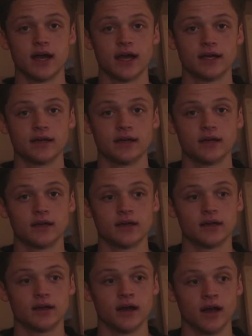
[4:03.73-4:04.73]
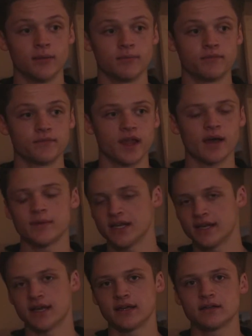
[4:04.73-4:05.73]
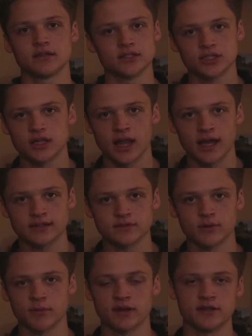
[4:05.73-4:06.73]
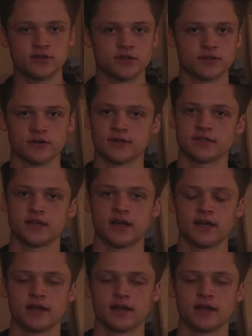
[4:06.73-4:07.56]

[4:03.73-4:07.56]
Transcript: I'm in an English class where my teacher is always